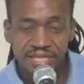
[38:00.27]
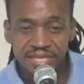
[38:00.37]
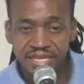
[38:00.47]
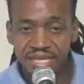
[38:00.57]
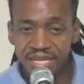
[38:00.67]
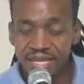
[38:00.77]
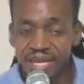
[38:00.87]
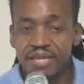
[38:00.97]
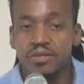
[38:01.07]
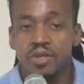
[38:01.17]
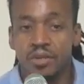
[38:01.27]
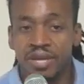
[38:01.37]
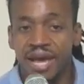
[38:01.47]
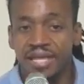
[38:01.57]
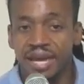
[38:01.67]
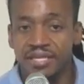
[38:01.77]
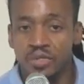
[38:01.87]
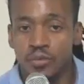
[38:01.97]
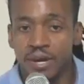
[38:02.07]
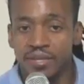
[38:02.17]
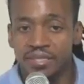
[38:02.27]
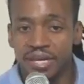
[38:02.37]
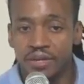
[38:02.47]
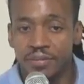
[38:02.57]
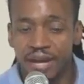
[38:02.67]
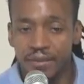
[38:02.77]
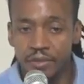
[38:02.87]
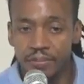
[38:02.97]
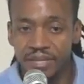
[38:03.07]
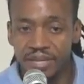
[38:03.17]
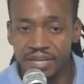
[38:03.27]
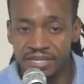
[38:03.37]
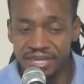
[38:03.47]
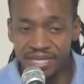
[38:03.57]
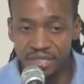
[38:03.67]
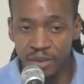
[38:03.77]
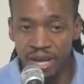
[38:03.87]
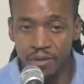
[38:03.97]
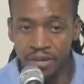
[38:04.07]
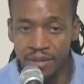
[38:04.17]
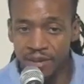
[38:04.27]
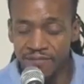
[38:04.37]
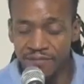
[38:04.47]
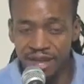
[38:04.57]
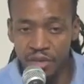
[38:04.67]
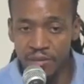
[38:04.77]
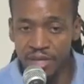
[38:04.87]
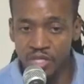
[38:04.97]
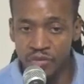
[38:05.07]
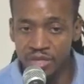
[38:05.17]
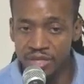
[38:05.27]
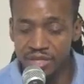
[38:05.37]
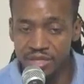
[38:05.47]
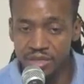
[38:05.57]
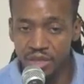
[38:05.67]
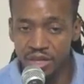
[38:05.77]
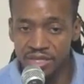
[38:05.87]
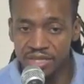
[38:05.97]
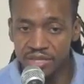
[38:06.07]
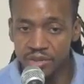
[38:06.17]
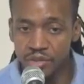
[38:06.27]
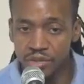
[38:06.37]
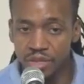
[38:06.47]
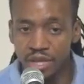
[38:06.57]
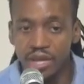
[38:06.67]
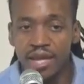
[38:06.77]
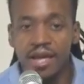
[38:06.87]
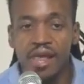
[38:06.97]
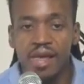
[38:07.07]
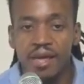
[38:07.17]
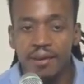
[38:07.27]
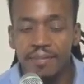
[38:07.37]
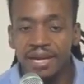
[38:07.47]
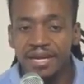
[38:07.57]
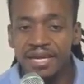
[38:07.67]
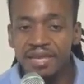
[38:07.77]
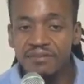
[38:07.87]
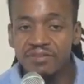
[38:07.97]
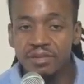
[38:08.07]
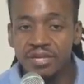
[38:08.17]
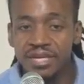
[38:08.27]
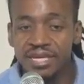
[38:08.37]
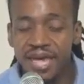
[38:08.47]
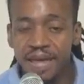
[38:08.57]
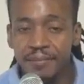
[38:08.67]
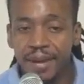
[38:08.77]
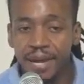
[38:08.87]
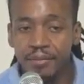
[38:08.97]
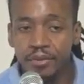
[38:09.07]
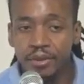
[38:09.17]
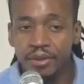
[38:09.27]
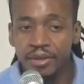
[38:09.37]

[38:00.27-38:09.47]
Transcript: Indeed, you know that I like the New American Standard Bible because that's the Bible that my father in the ministry taught us to use. But even if you look in that Bible,